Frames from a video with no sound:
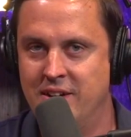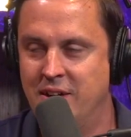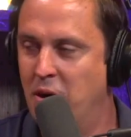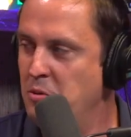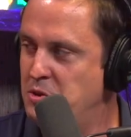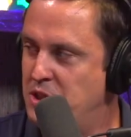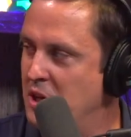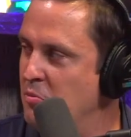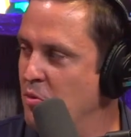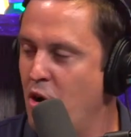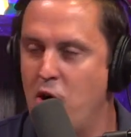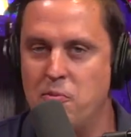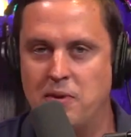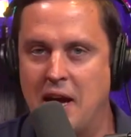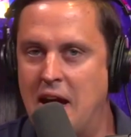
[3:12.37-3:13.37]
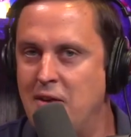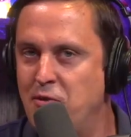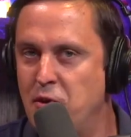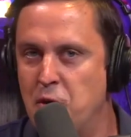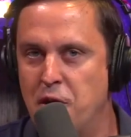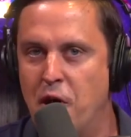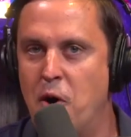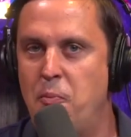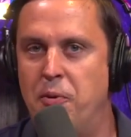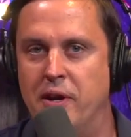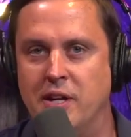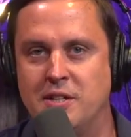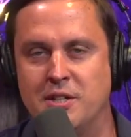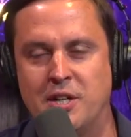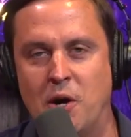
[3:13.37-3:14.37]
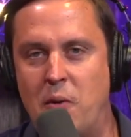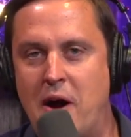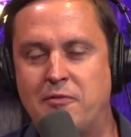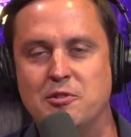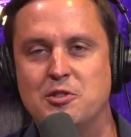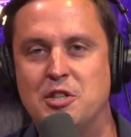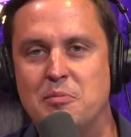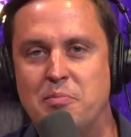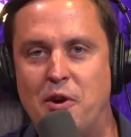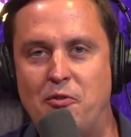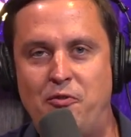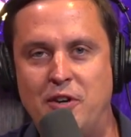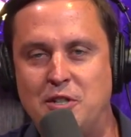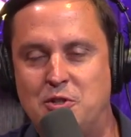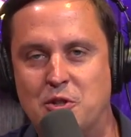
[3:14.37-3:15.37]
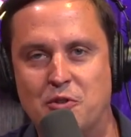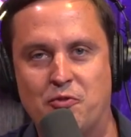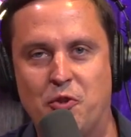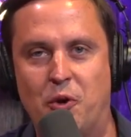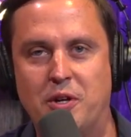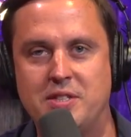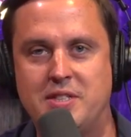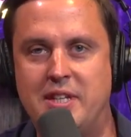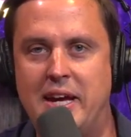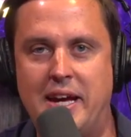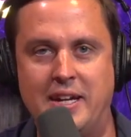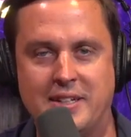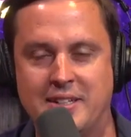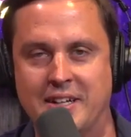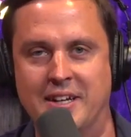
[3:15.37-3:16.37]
Old Jim Rome gave you an opening to go after Jimbo Fisher in Florida State,